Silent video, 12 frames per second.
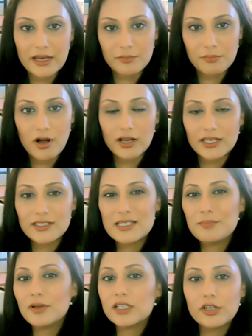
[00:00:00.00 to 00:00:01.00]
out of pocket?
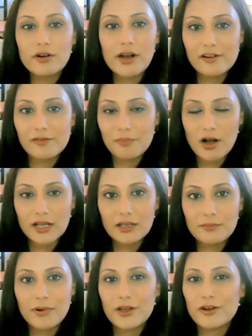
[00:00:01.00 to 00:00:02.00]
Typically you're out of
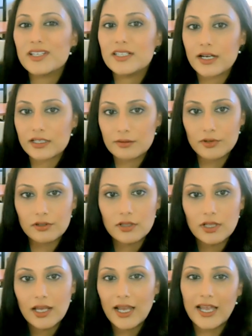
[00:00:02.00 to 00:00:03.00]
pocket by your deductible.
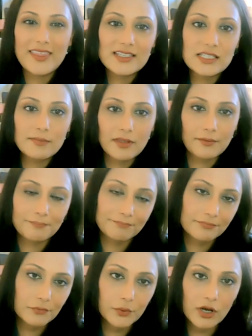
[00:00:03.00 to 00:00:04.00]
And that's something
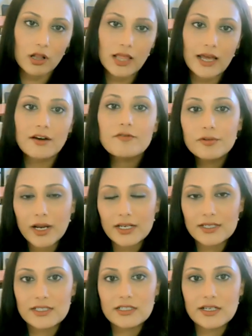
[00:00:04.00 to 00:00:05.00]
we all have, right?
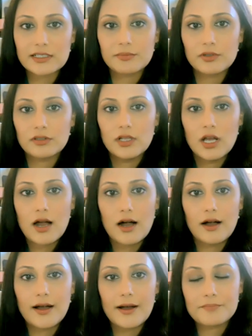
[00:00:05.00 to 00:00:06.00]
A deductible.
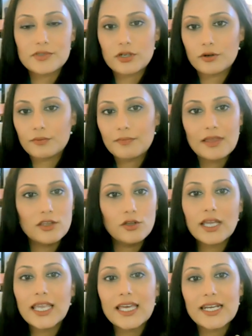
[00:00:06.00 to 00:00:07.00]
So you
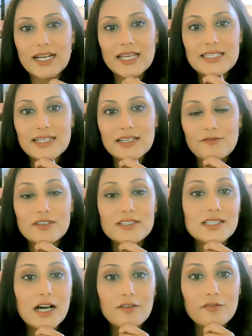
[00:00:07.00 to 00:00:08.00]
can get an idea if
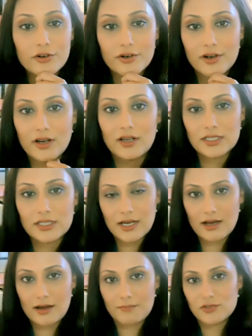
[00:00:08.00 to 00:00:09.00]
it's covered or not
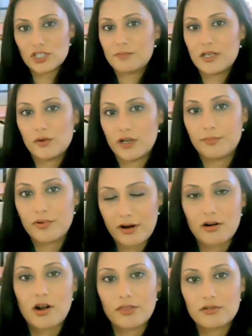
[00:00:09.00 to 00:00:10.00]
just by doing a
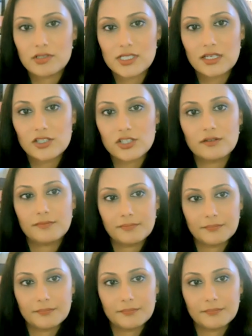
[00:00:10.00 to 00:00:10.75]
prior authorization.